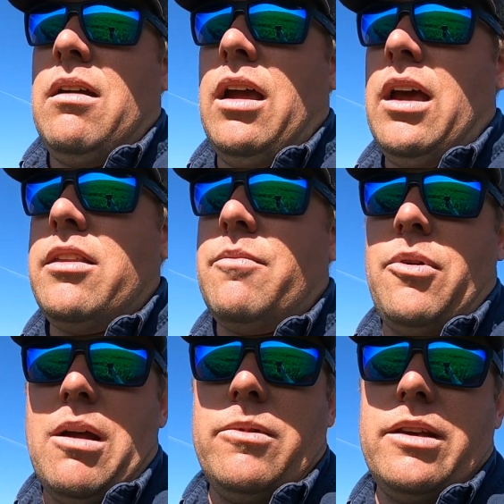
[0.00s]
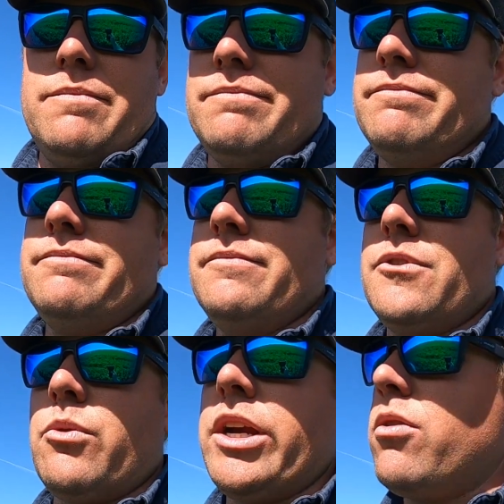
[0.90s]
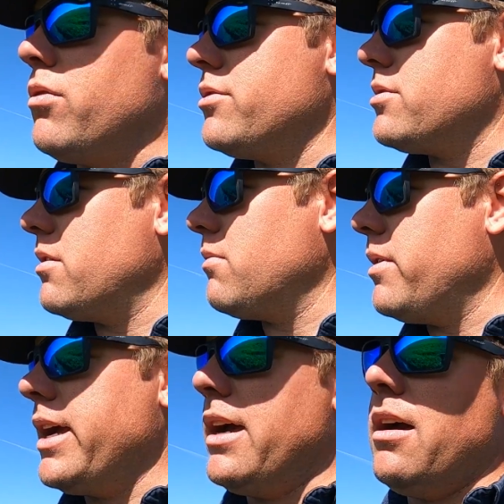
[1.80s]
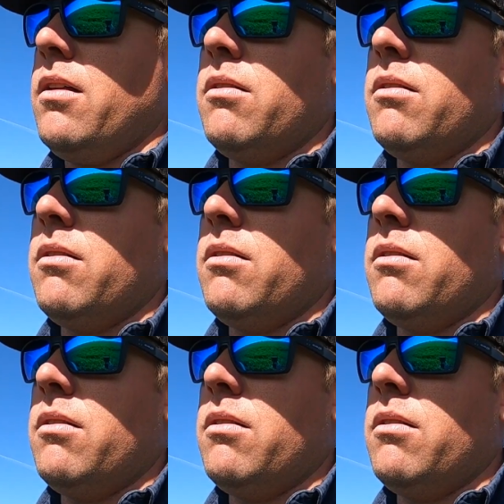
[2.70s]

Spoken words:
they're probably 3/4 of the way out,